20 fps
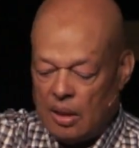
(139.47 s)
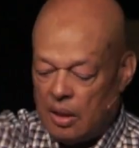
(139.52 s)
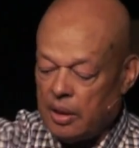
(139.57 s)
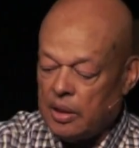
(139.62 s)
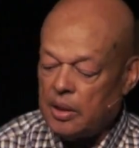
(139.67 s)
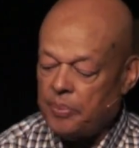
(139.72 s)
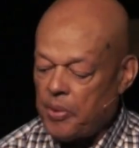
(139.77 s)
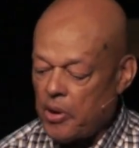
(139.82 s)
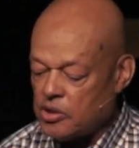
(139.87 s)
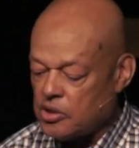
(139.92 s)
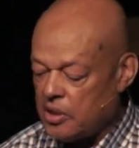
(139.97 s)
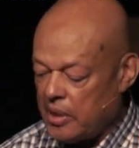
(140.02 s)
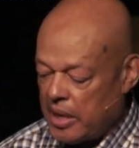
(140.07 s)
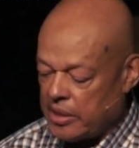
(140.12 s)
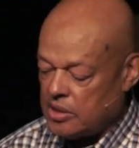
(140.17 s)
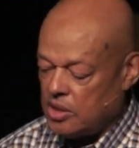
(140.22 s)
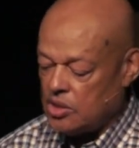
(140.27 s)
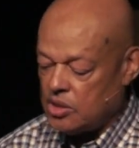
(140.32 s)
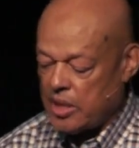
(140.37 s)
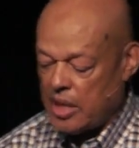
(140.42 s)
Look at the person
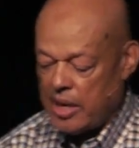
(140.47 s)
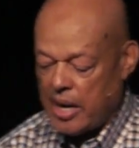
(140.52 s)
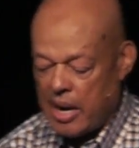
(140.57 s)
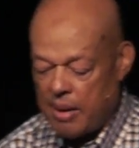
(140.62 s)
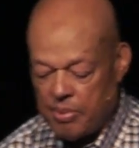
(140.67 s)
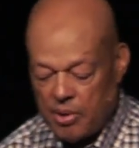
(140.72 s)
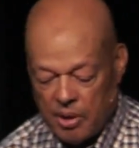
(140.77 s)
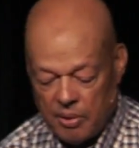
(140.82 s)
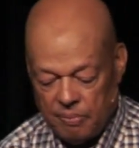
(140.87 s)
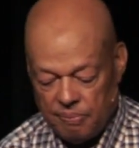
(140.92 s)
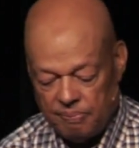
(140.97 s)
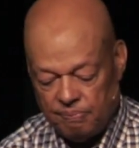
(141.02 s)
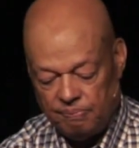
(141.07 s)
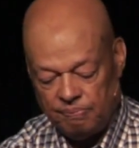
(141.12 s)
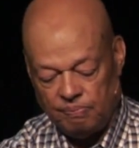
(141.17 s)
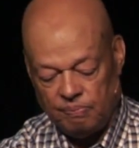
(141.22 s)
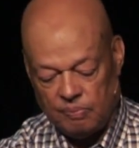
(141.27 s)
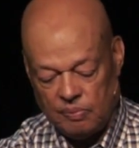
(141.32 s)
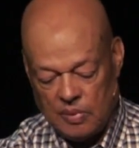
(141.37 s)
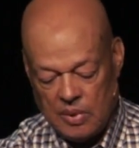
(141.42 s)
next to you. Say, neighbor,
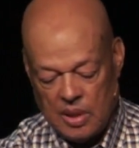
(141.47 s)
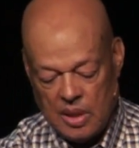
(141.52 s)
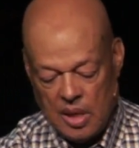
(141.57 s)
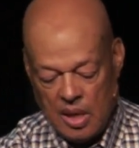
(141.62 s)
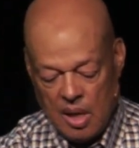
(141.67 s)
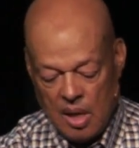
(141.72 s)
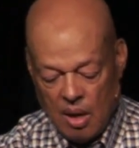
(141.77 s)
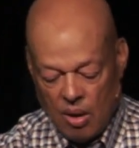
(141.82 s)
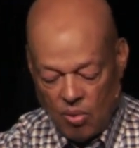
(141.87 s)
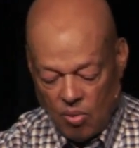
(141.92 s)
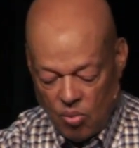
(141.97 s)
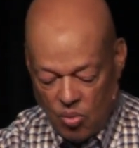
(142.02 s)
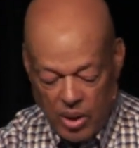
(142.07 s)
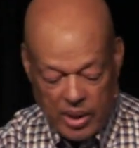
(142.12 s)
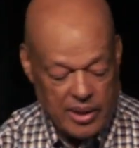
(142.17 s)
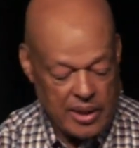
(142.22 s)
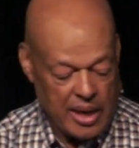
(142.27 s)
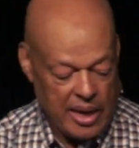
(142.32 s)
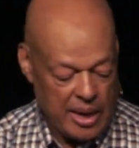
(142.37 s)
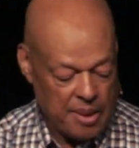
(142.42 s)

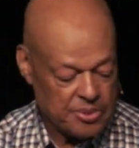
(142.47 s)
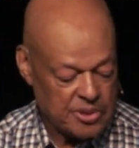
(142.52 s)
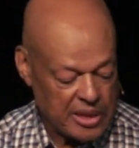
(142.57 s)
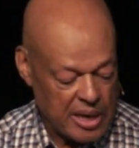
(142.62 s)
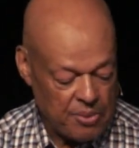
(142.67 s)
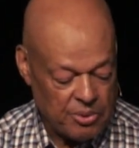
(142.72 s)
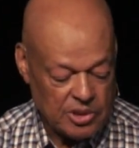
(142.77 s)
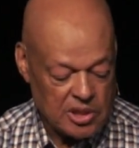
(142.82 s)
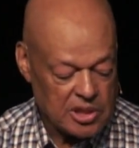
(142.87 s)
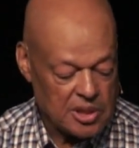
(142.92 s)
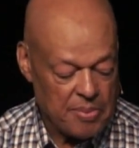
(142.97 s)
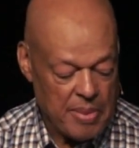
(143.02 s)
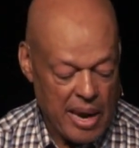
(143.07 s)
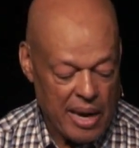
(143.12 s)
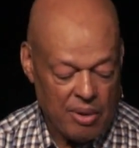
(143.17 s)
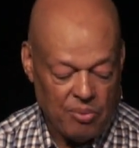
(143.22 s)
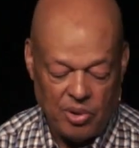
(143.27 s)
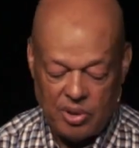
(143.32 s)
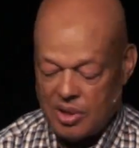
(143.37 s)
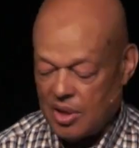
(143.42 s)
what in the ham sandwich is the
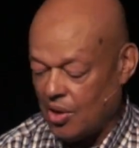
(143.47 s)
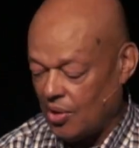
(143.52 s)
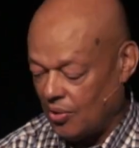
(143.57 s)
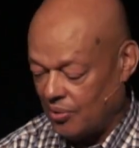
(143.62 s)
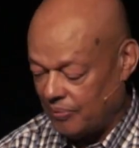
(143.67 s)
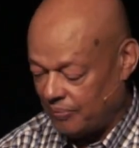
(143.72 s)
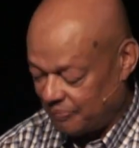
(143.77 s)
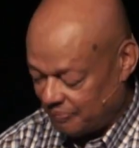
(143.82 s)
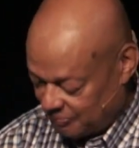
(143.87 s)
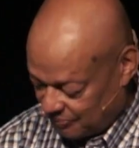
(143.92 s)
matter with you?